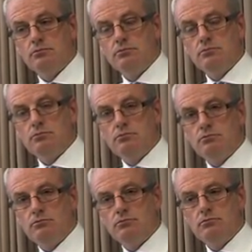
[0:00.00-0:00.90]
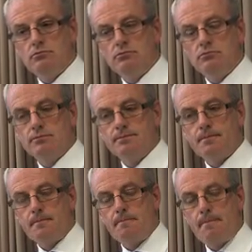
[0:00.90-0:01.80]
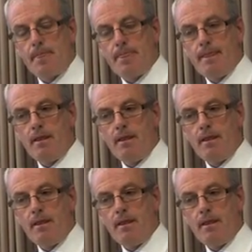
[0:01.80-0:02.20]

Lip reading: reduced, the amount of abuse that takes place,